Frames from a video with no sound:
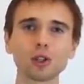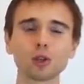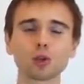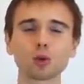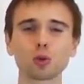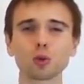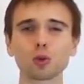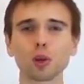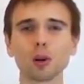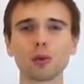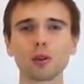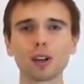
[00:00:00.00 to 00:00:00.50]

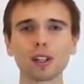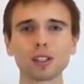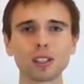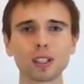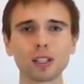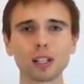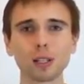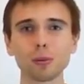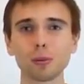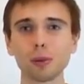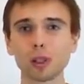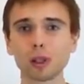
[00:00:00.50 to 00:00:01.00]
What does it
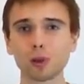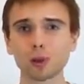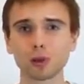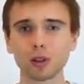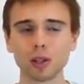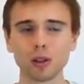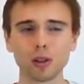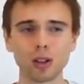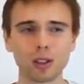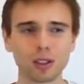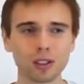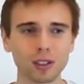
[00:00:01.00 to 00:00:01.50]
mean to
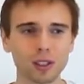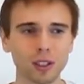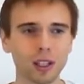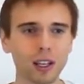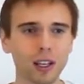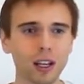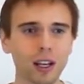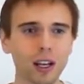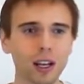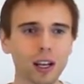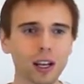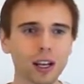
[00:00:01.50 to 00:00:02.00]
succeed or
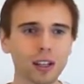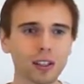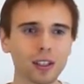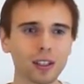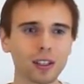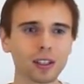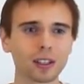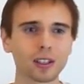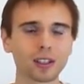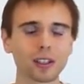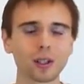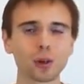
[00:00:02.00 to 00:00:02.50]
not to
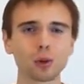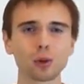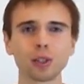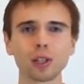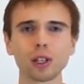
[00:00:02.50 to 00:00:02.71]
succeed?